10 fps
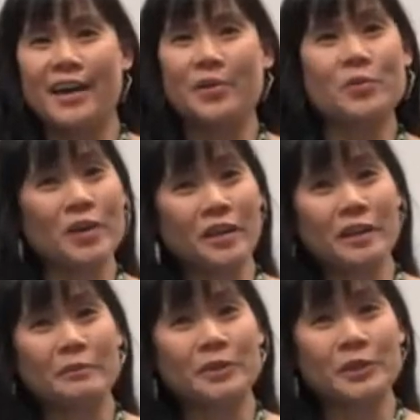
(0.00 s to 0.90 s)
Hi,
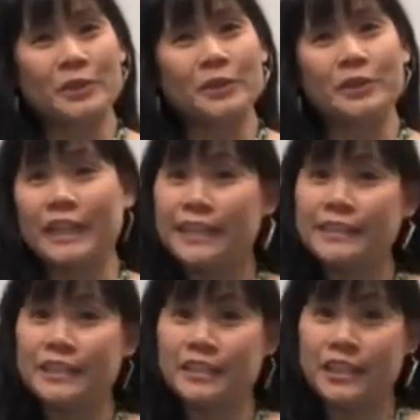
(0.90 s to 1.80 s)
welcome to
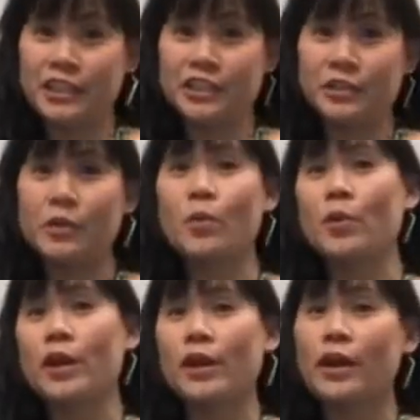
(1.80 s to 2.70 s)
today's session
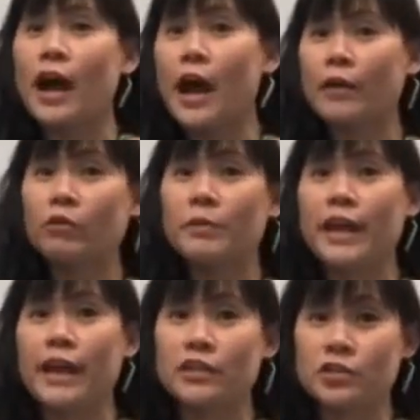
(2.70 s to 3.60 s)
where I will
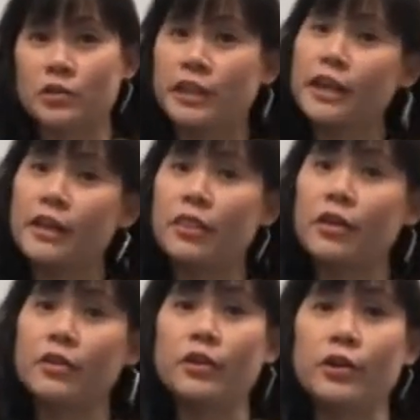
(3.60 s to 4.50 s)
be answering
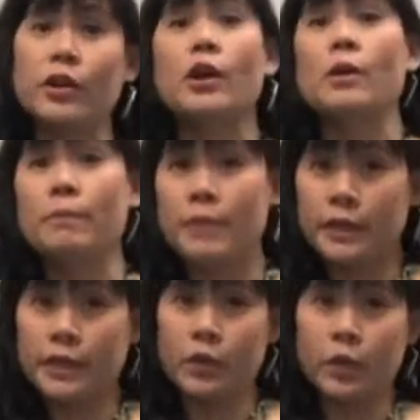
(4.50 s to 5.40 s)
another
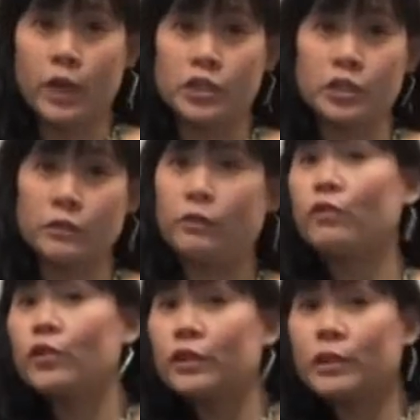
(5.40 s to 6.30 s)
baking question
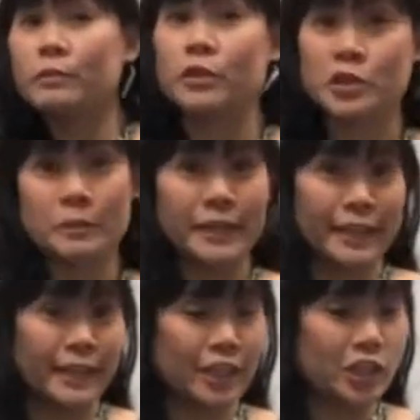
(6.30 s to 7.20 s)
for the commercial
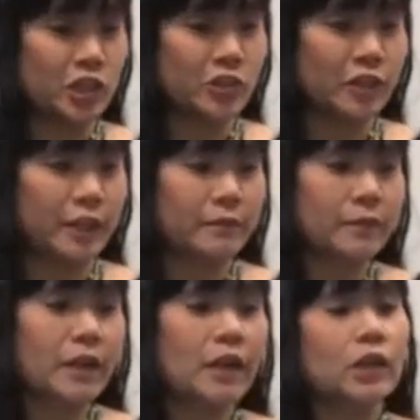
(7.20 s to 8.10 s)
baking industry.
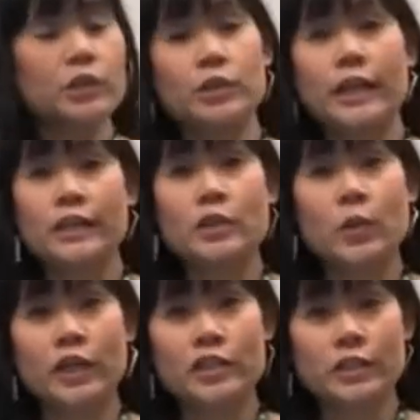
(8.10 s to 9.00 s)
Today's
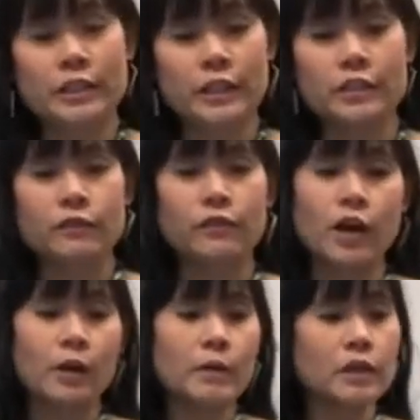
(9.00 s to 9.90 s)
question is
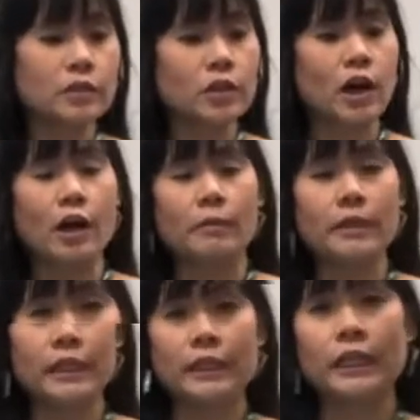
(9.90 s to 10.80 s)
from
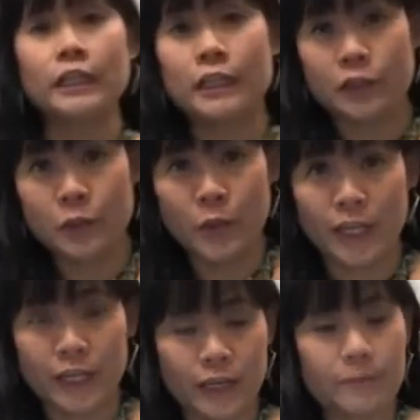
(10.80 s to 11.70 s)
Tom in
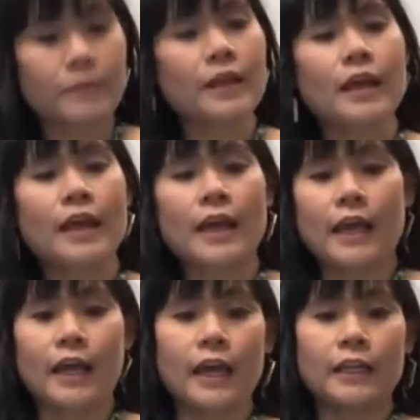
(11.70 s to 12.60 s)
Lithuania.
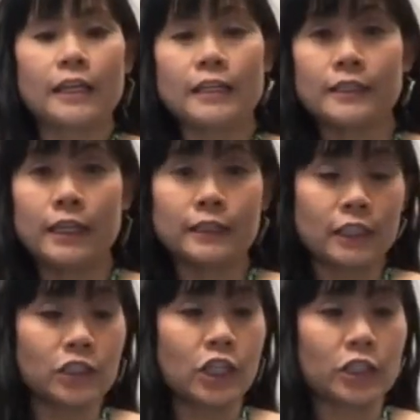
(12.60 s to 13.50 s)
And he
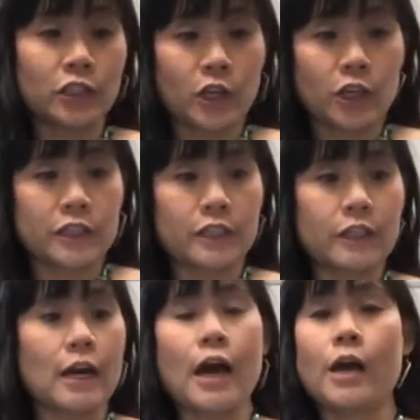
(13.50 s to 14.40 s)
says, Dr.
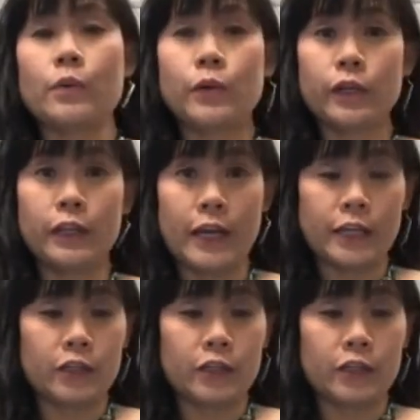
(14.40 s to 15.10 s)
Carson, I would